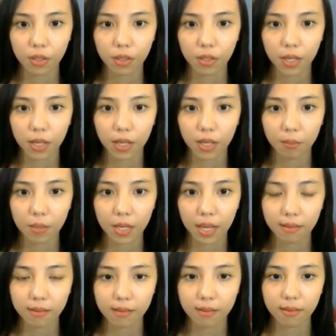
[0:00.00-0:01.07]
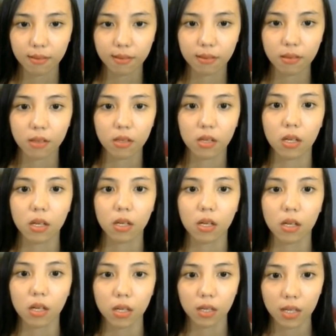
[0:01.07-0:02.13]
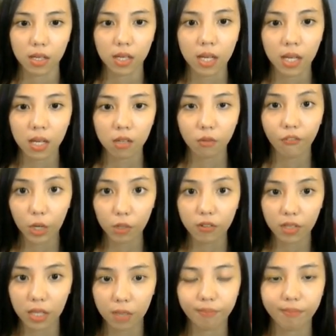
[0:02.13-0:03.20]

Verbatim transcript: ABS. We need velocity.